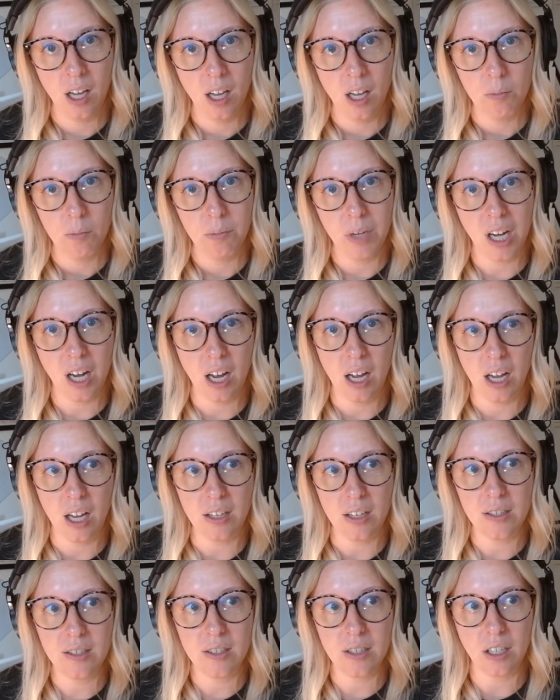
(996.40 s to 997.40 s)

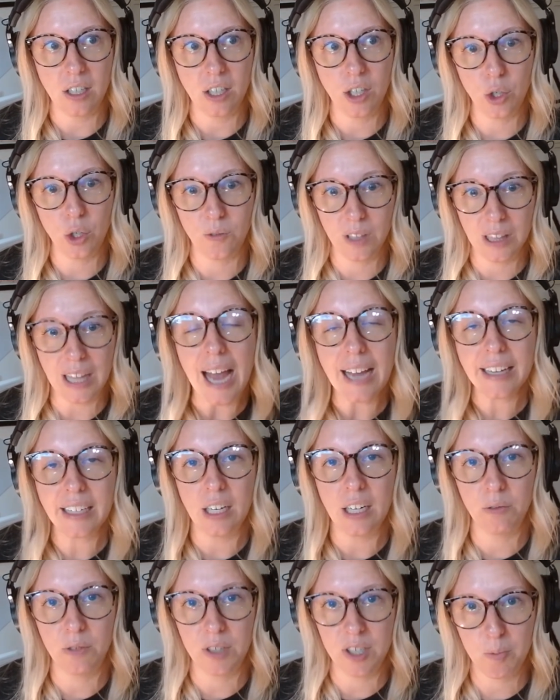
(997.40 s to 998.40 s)
because you're
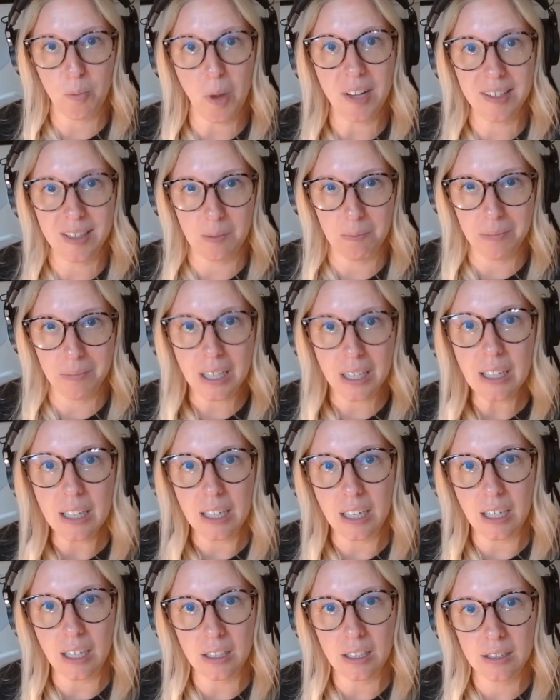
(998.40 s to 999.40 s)
lacking
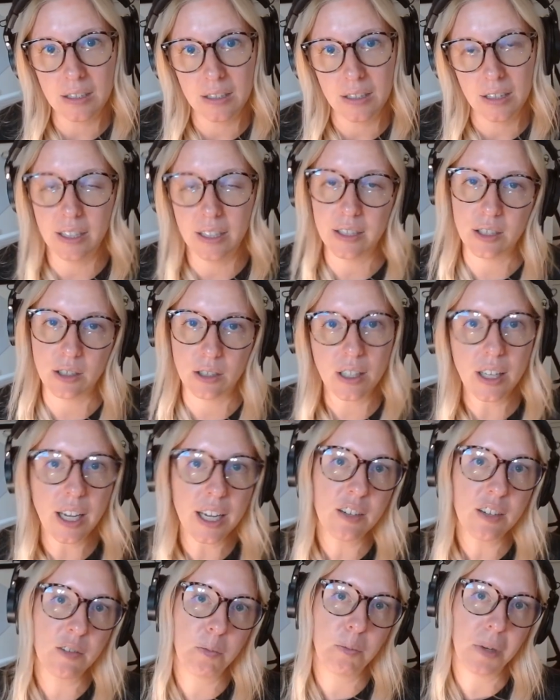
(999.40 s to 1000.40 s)
responsibility in your
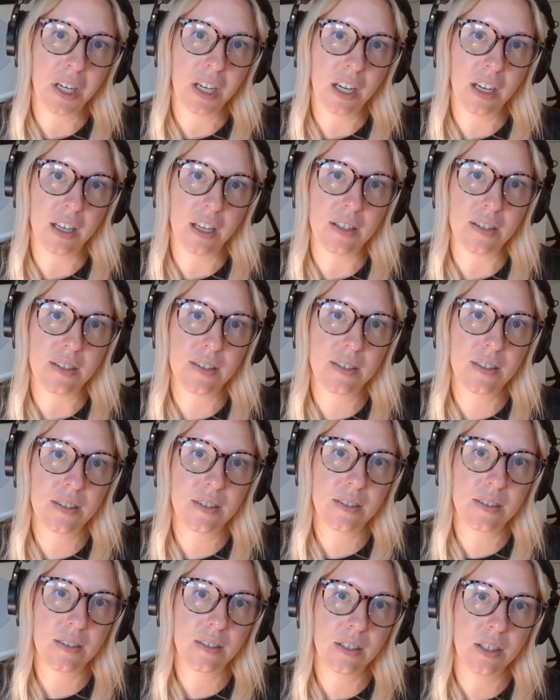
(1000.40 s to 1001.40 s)
life
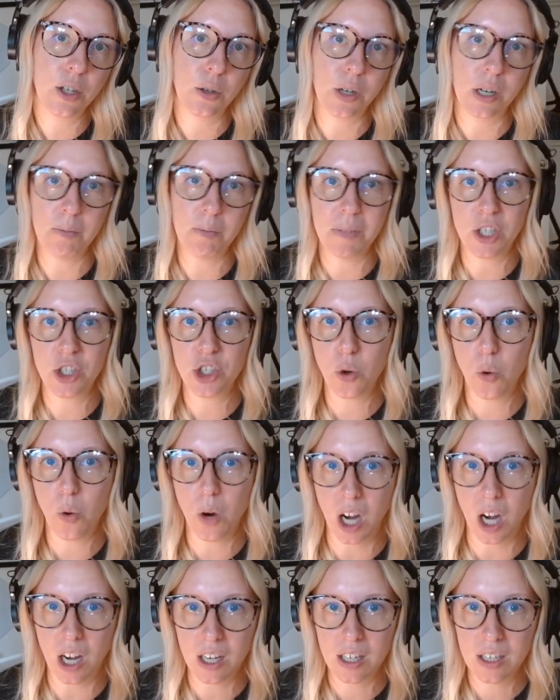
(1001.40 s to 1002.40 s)
because you're
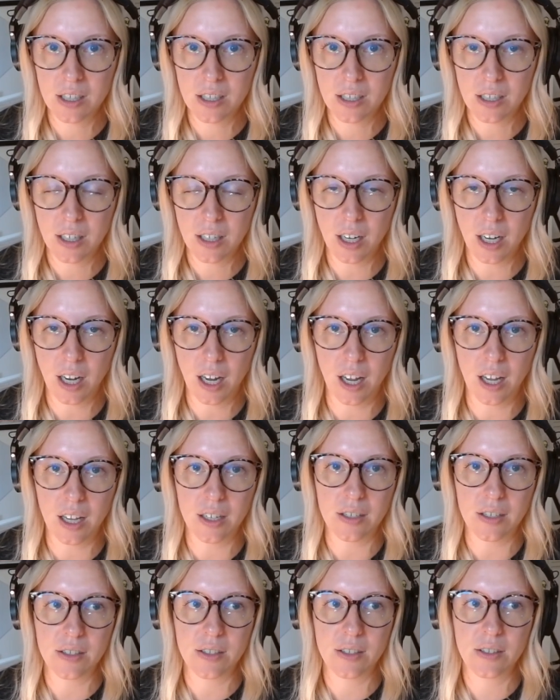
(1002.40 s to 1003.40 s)
immature.
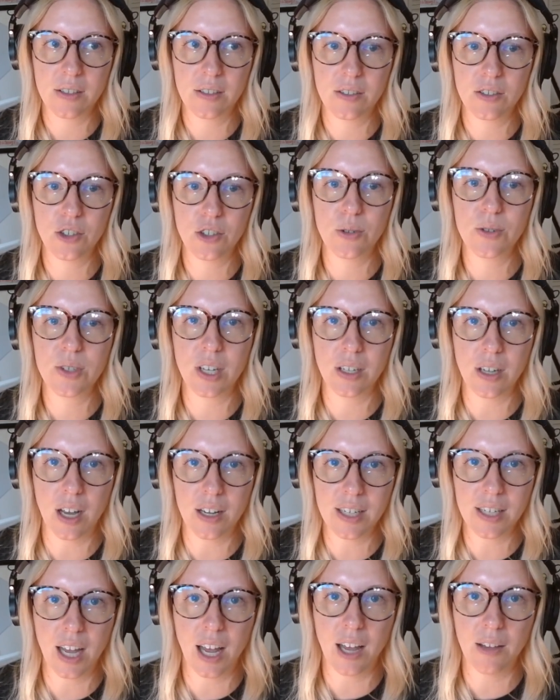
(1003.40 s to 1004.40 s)
And choosing
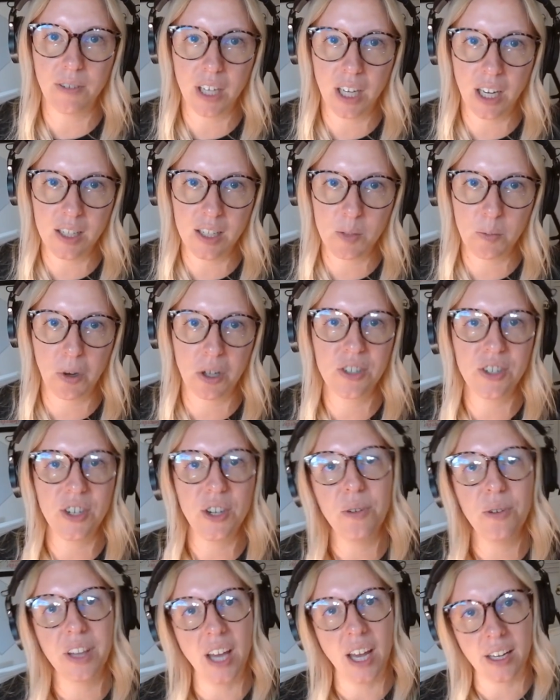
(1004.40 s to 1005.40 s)
not to have kids puts
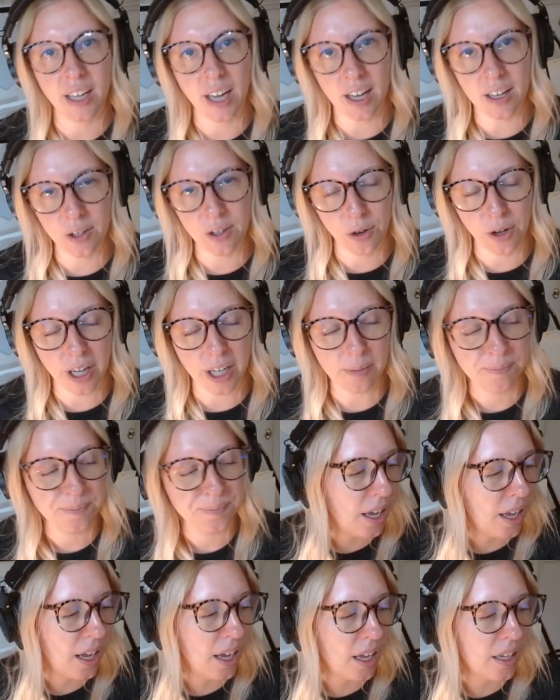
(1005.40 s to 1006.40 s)
you in that category.
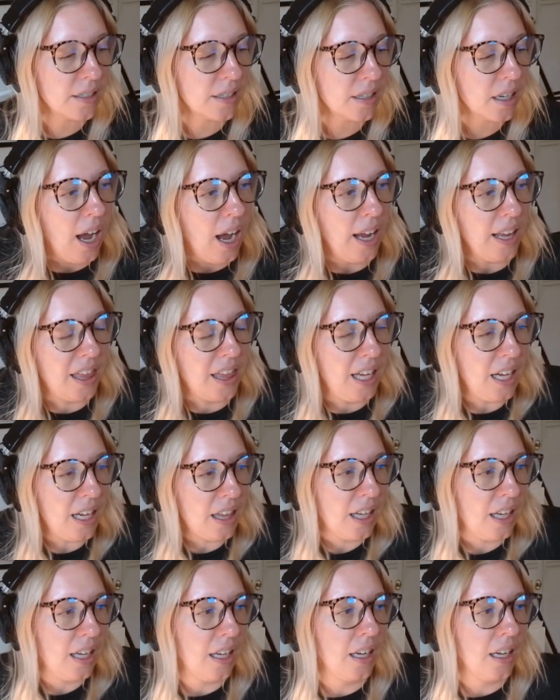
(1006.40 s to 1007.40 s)
And I
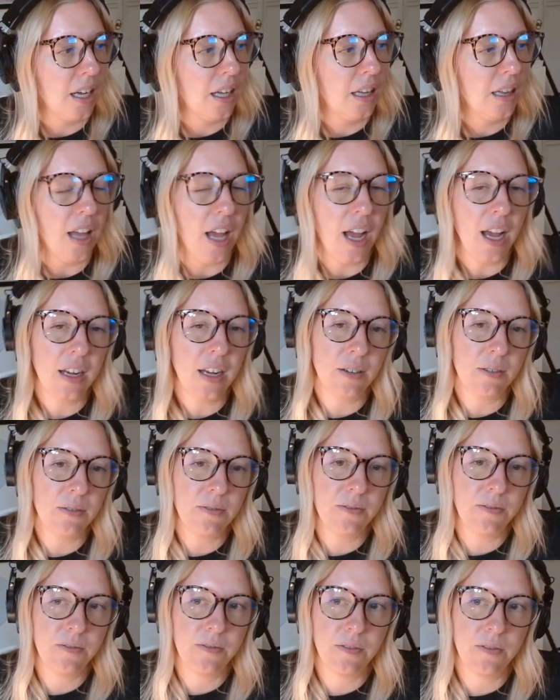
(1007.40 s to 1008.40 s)
think that a lot
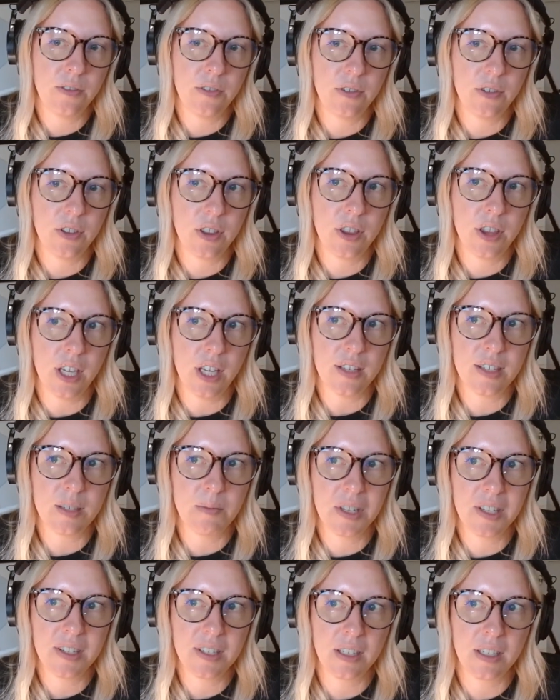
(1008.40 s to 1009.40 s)
of this
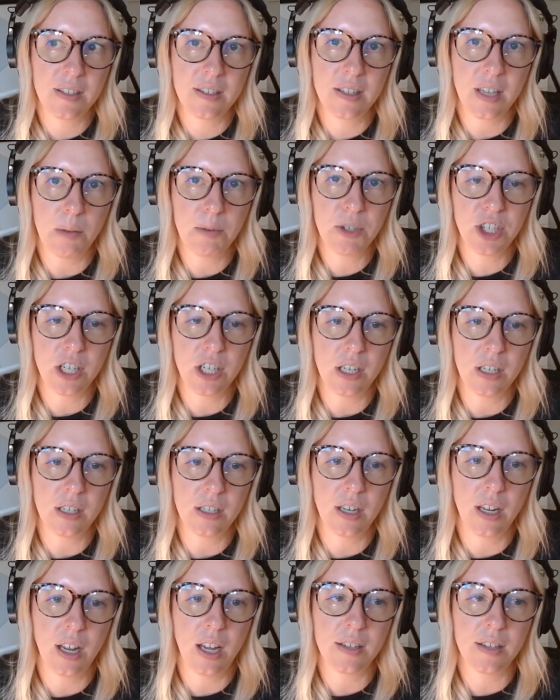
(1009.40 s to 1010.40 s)

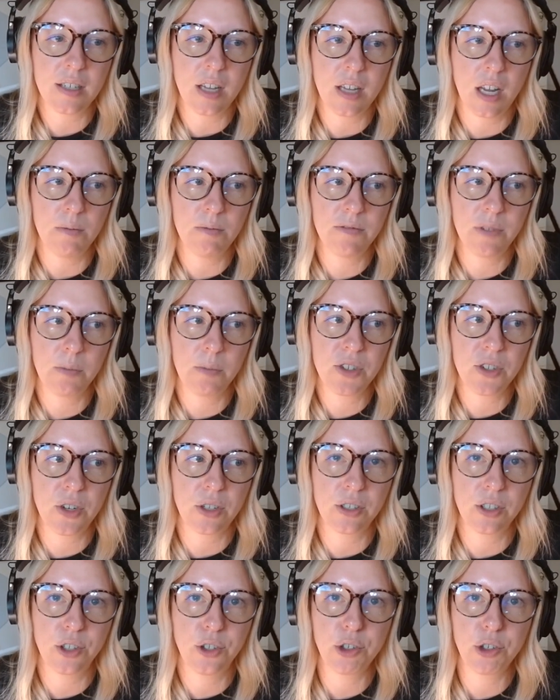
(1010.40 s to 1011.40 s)
misconception has come from
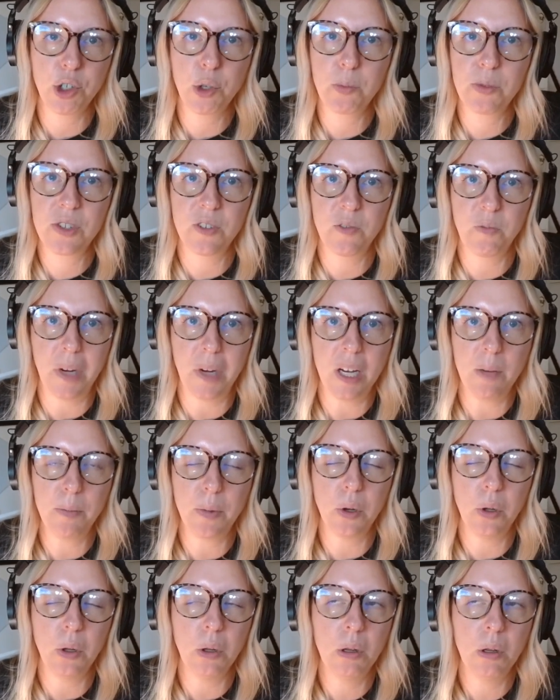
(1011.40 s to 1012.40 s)
certain groups of
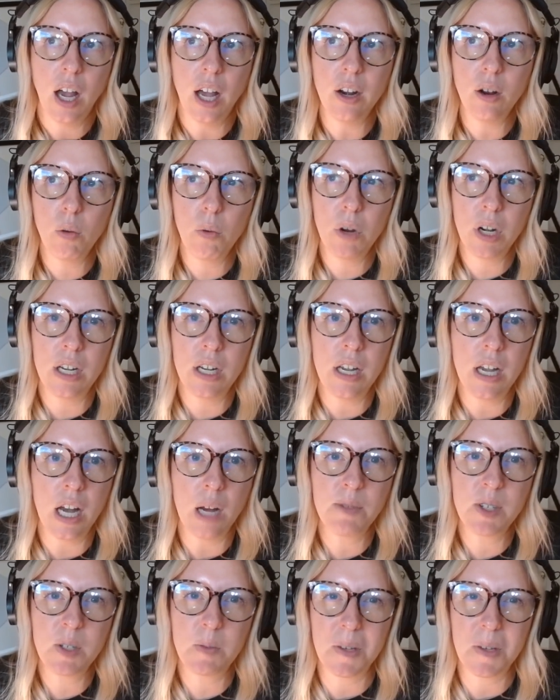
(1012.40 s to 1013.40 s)
people. I don't want to
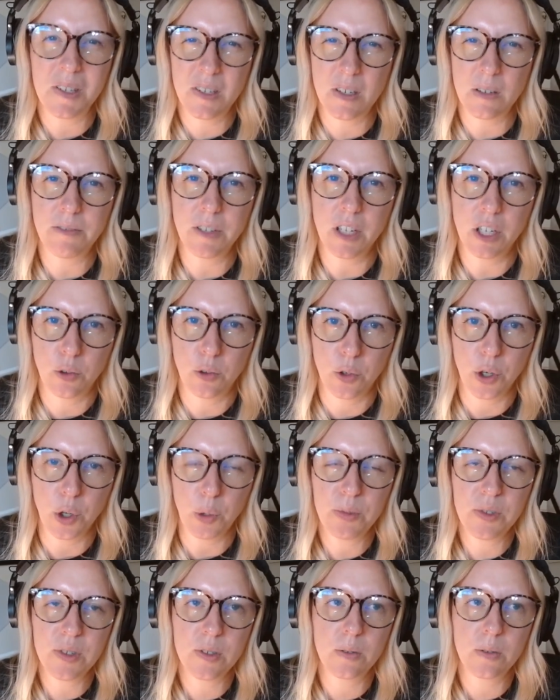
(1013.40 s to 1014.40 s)
name specific
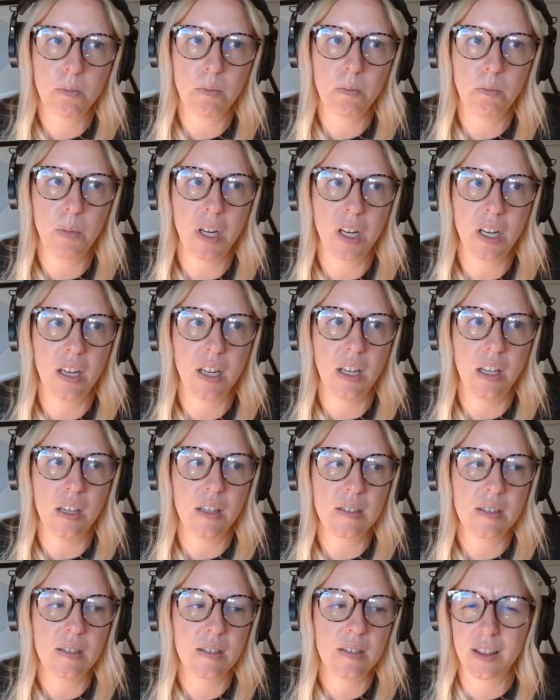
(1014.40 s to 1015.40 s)
groups
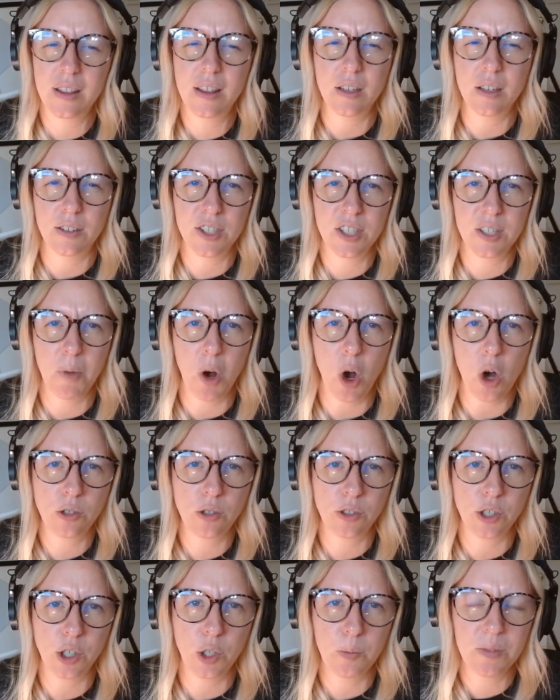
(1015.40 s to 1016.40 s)
because they're small
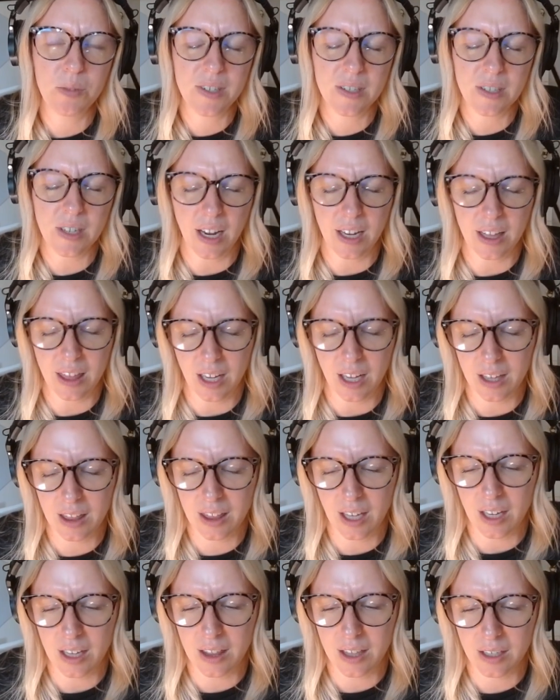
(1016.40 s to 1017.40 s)
groups. I think
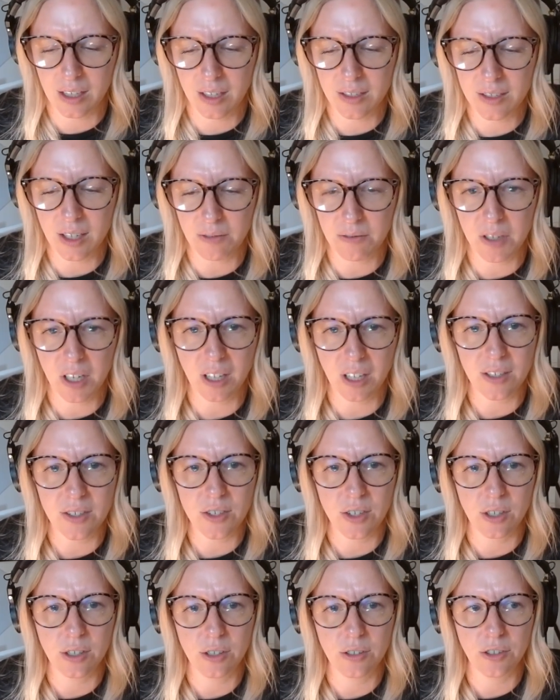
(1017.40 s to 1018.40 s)
that there are definitely
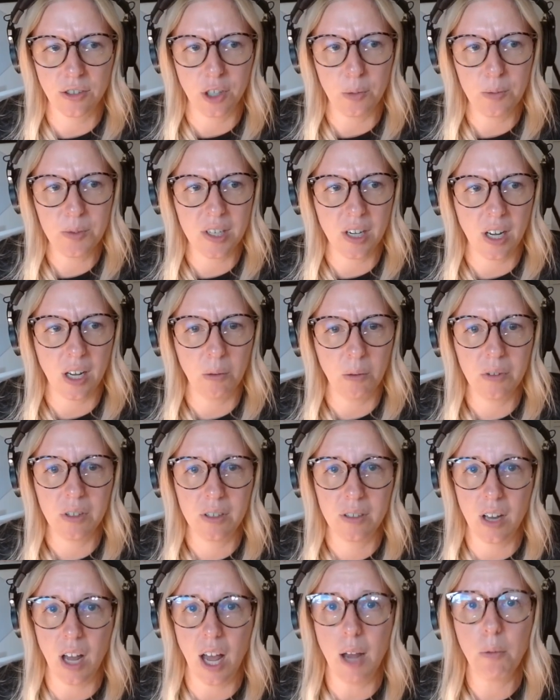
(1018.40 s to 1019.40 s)
certain groups, and I
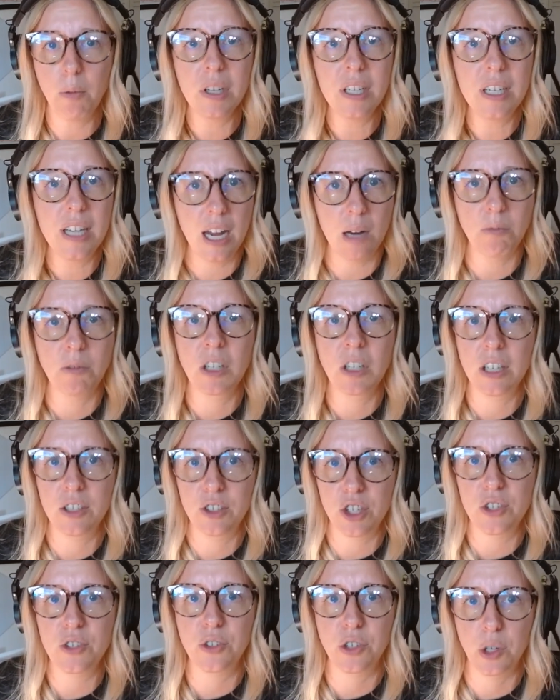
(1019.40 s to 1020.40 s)
would name
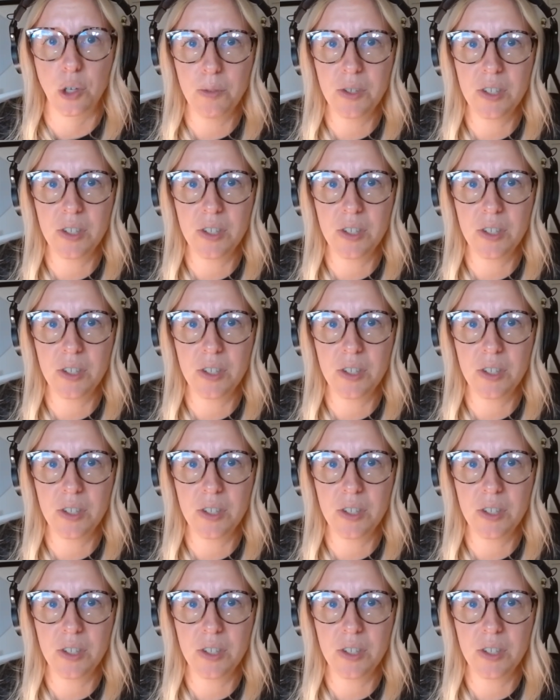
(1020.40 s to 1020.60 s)
religious groups